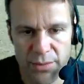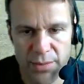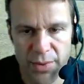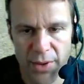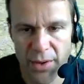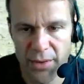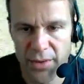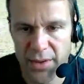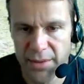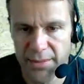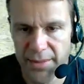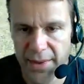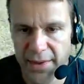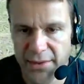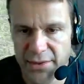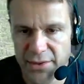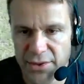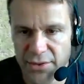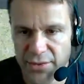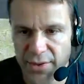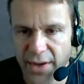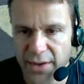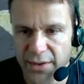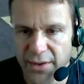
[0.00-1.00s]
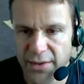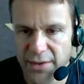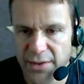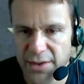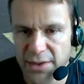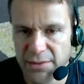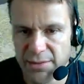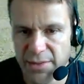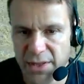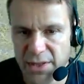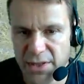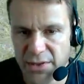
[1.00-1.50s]
But I'm going to bounce around and
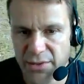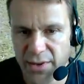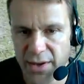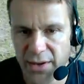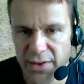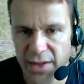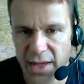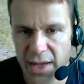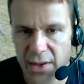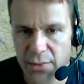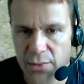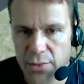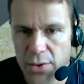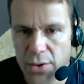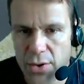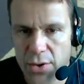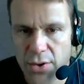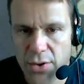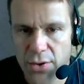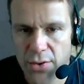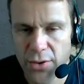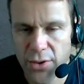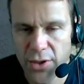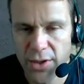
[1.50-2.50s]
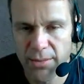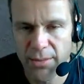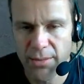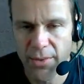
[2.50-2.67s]
just mess around and say, woohoo, look at my